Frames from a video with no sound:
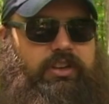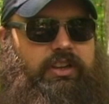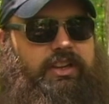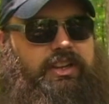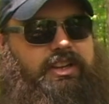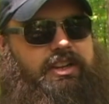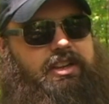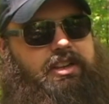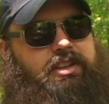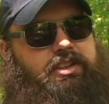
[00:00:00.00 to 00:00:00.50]

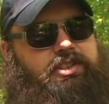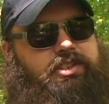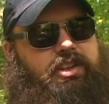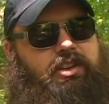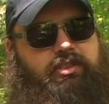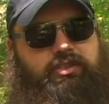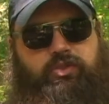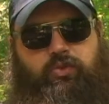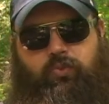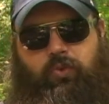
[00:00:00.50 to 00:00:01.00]

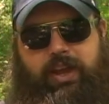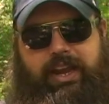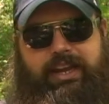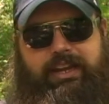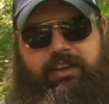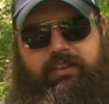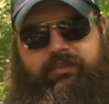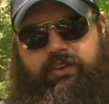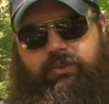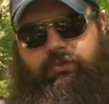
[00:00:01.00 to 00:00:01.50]
So the
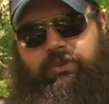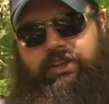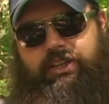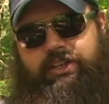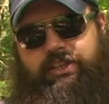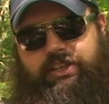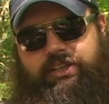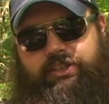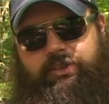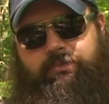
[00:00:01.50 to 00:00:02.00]
weight of it
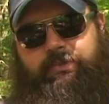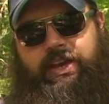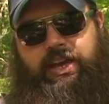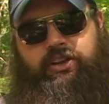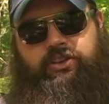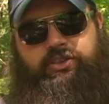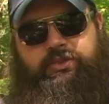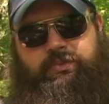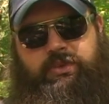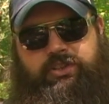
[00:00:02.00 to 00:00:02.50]
really doesn't
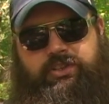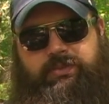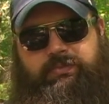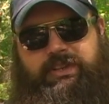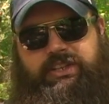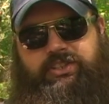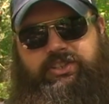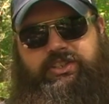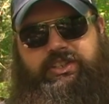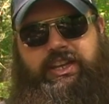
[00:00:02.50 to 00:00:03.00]
matter as much to
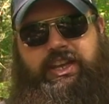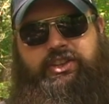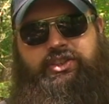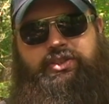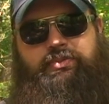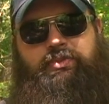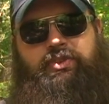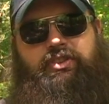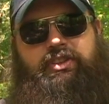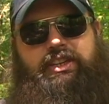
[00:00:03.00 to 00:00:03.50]
me. It's just how
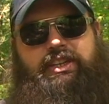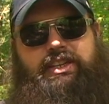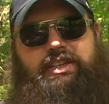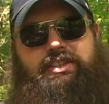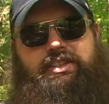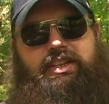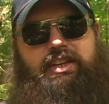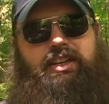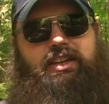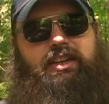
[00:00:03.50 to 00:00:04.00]
smooth it
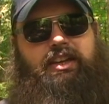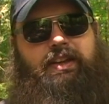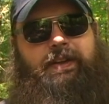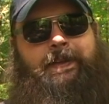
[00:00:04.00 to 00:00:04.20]
is. And